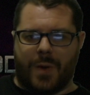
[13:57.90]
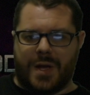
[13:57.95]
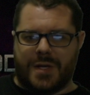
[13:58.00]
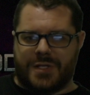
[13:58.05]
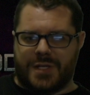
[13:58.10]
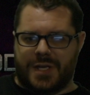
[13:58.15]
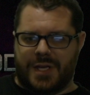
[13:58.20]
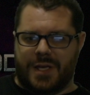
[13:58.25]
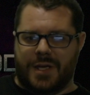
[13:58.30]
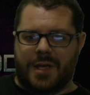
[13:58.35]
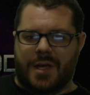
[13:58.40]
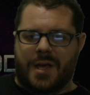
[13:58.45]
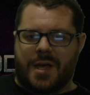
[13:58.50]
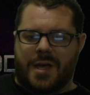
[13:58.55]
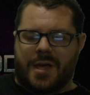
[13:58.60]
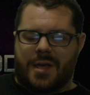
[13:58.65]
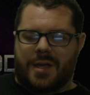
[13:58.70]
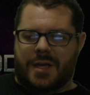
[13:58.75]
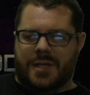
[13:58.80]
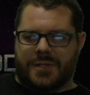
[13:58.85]
Reggie
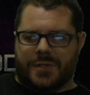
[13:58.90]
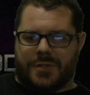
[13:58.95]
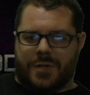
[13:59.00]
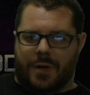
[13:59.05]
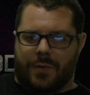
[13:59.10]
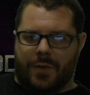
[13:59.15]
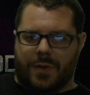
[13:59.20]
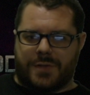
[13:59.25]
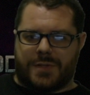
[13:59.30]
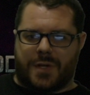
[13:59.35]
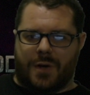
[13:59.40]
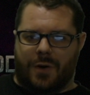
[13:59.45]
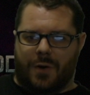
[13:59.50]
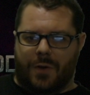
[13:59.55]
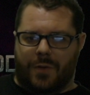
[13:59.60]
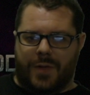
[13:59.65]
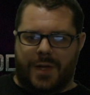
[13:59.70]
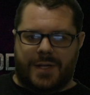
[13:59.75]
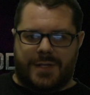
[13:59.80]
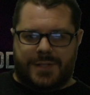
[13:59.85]
is a Servo
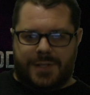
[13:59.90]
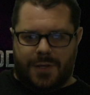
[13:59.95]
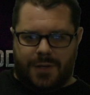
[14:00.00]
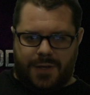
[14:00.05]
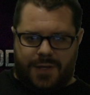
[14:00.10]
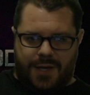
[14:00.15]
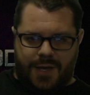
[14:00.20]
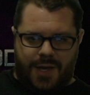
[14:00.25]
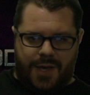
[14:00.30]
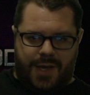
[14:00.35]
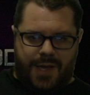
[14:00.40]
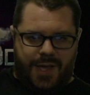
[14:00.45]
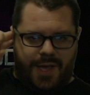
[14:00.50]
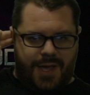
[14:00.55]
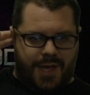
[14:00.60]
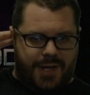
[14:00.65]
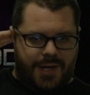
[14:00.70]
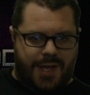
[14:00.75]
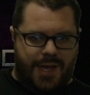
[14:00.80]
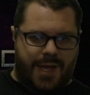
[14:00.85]
Skull that took a
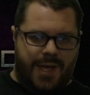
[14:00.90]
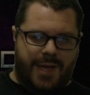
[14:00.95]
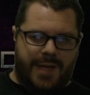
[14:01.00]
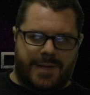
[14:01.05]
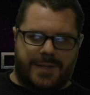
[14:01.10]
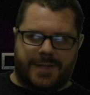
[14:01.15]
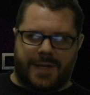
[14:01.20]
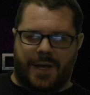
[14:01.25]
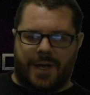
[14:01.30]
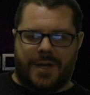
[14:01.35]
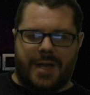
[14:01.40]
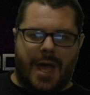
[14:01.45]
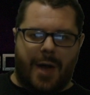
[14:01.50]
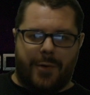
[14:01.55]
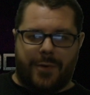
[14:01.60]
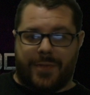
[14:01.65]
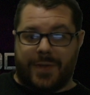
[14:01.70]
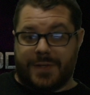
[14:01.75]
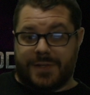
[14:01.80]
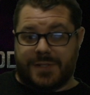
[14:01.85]
hit, and
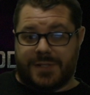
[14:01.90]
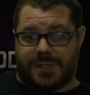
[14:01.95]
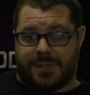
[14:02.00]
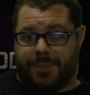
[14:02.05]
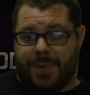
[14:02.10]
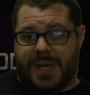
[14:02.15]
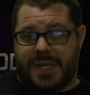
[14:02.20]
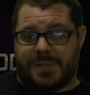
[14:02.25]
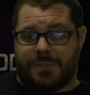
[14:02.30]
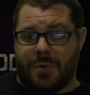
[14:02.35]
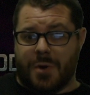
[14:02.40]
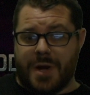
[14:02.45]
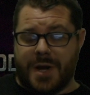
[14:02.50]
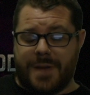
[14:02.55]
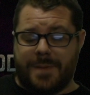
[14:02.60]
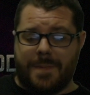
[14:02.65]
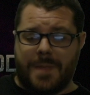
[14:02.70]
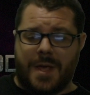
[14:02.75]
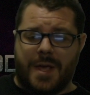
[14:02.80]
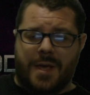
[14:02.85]
now he thinks it's a Space
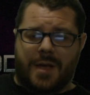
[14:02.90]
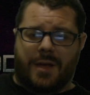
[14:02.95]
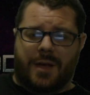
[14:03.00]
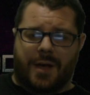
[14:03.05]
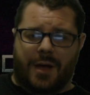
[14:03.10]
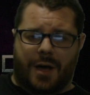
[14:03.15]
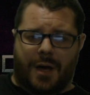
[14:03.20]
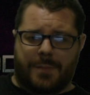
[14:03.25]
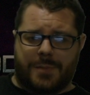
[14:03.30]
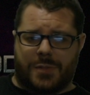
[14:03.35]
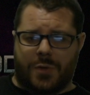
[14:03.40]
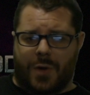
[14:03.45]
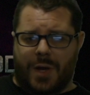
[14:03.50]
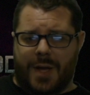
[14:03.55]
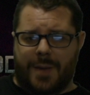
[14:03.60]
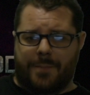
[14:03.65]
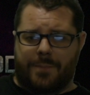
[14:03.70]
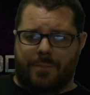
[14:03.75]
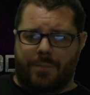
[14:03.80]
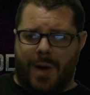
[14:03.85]
Marine.
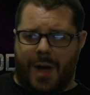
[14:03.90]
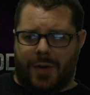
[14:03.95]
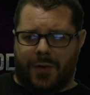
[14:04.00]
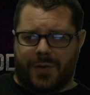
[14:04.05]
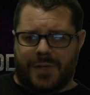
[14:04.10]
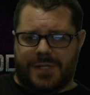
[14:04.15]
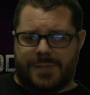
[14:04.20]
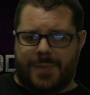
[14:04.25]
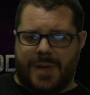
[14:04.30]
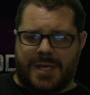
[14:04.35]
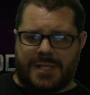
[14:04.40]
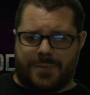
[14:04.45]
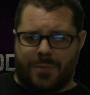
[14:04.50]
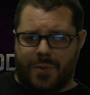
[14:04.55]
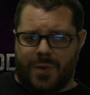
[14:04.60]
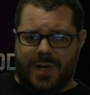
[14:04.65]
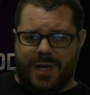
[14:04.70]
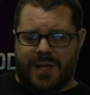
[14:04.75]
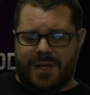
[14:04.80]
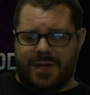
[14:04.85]
So I modeled a
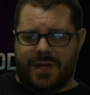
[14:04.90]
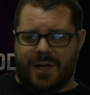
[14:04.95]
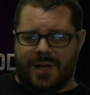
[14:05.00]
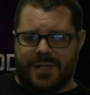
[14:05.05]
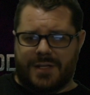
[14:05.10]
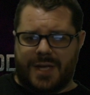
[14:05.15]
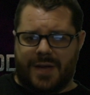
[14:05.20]
Space Marine